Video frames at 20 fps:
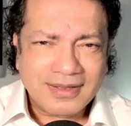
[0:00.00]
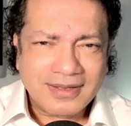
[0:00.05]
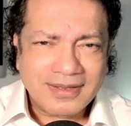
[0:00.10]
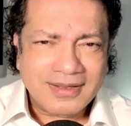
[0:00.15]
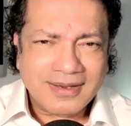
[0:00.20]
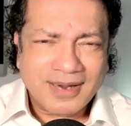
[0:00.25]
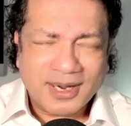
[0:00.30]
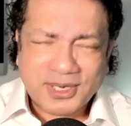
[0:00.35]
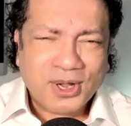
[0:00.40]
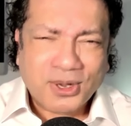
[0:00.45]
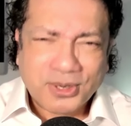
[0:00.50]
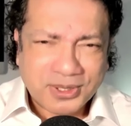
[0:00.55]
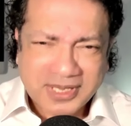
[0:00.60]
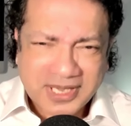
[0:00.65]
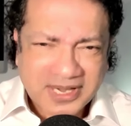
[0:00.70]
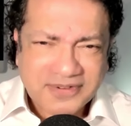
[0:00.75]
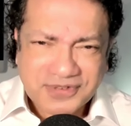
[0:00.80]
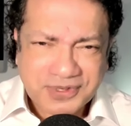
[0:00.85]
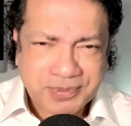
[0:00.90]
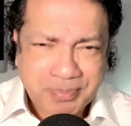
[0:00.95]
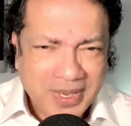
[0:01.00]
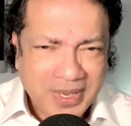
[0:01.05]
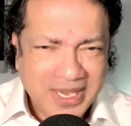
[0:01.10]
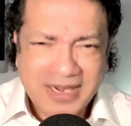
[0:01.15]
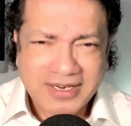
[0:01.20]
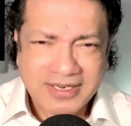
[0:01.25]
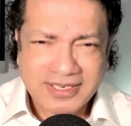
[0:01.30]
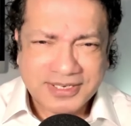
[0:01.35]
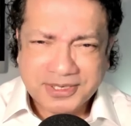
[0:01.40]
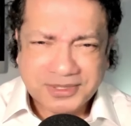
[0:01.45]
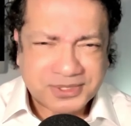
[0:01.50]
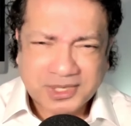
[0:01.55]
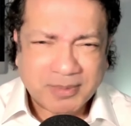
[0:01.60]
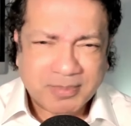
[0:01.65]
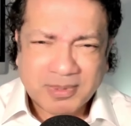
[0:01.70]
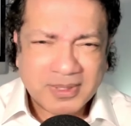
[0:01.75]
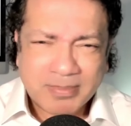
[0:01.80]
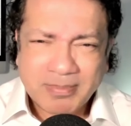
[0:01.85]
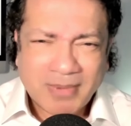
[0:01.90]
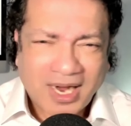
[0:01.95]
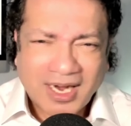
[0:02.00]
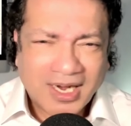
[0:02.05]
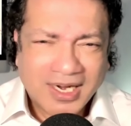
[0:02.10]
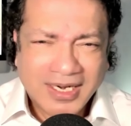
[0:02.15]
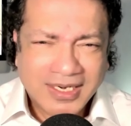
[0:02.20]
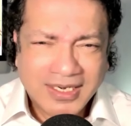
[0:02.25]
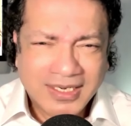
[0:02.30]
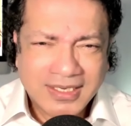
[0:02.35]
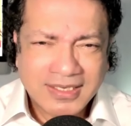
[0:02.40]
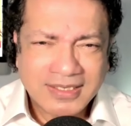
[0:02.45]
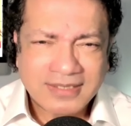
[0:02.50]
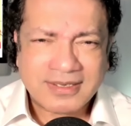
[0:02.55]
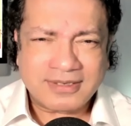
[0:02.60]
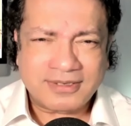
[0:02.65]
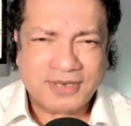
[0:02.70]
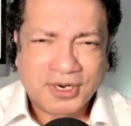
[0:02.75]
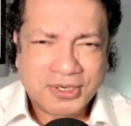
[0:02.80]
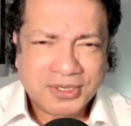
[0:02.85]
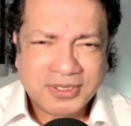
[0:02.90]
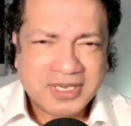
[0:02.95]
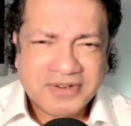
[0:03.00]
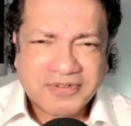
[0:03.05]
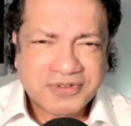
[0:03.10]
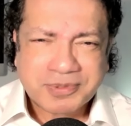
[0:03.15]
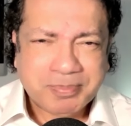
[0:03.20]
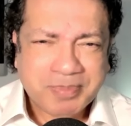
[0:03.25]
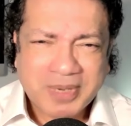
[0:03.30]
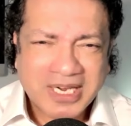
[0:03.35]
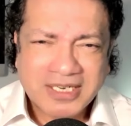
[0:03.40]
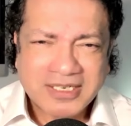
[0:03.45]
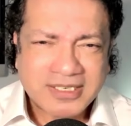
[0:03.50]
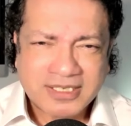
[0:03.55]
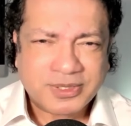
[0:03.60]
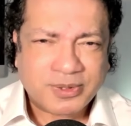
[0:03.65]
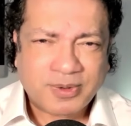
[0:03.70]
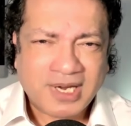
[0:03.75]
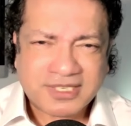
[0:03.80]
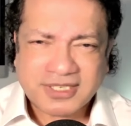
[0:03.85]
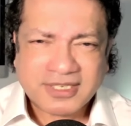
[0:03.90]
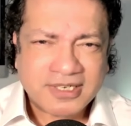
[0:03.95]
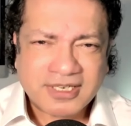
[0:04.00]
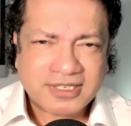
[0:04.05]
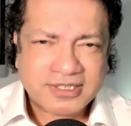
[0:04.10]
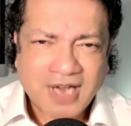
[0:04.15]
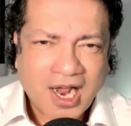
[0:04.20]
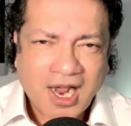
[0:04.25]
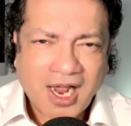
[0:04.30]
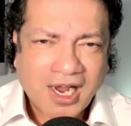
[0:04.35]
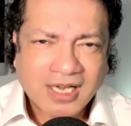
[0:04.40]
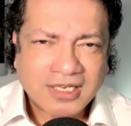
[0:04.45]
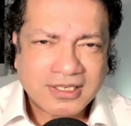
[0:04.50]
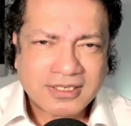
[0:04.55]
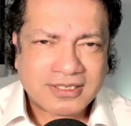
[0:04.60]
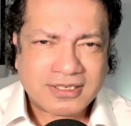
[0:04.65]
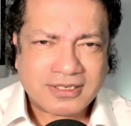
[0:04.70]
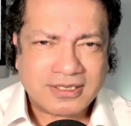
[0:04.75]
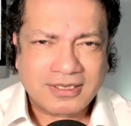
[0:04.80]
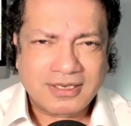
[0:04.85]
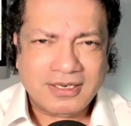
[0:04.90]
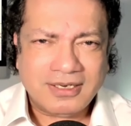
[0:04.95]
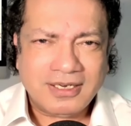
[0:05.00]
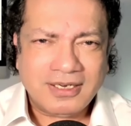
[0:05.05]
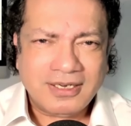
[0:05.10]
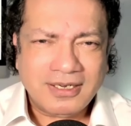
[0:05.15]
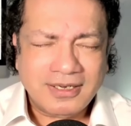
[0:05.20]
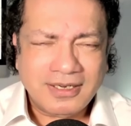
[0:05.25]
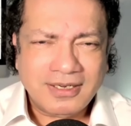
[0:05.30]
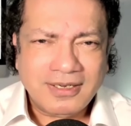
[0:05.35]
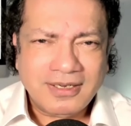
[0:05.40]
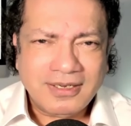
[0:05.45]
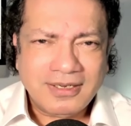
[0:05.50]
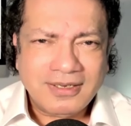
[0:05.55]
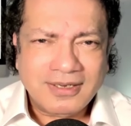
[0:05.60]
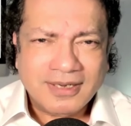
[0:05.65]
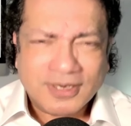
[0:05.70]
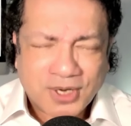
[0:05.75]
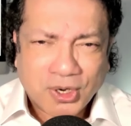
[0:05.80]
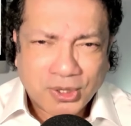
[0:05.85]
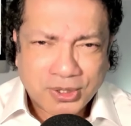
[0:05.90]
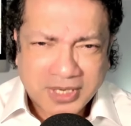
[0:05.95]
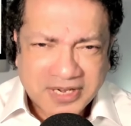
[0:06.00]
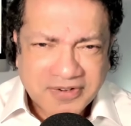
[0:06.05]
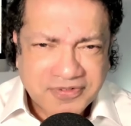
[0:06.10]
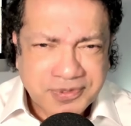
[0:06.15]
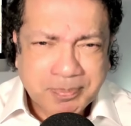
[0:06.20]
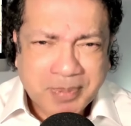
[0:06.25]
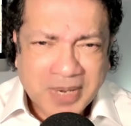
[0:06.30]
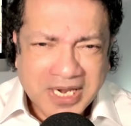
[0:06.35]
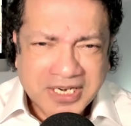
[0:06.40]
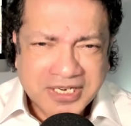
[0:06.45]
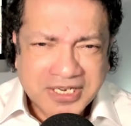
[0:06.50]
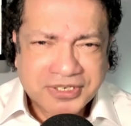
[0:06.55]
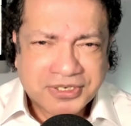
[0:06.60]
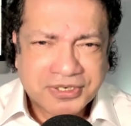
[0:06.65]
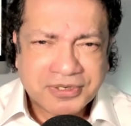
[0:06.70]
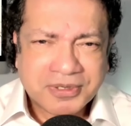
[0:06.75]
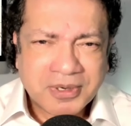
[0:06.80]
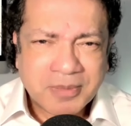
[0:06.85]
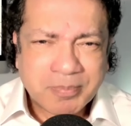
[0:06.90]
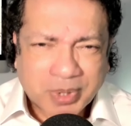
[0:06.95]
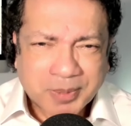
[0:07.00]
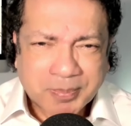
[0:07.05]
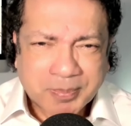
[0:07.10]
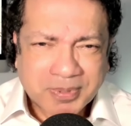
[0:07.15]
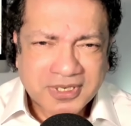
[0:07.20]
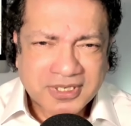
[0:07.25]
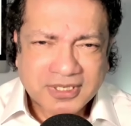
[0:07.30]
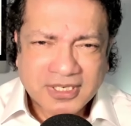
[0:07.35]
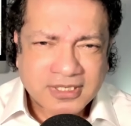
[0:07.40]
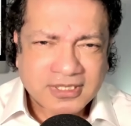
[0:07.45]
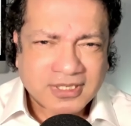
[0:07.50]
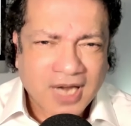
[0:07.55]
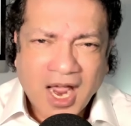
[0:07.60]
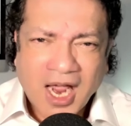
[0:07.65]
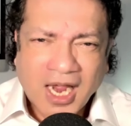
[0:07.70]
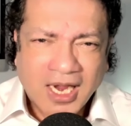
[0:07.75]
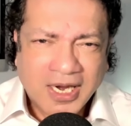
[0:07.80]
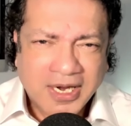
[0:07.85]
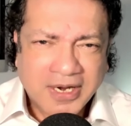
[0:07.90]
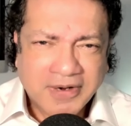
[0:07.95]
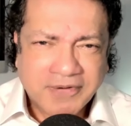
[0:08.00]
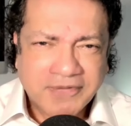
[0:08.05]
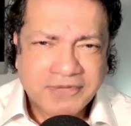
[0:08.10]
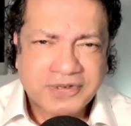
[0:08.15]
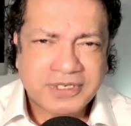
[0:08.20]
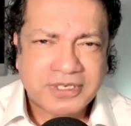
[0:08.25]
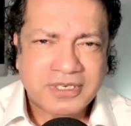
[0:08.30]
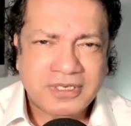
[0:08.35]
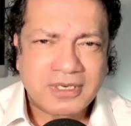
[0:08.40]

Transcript: A God who gives peace to troubled minds, a God who gives peace to restless hearts, a God who gives peace to purposeless lives,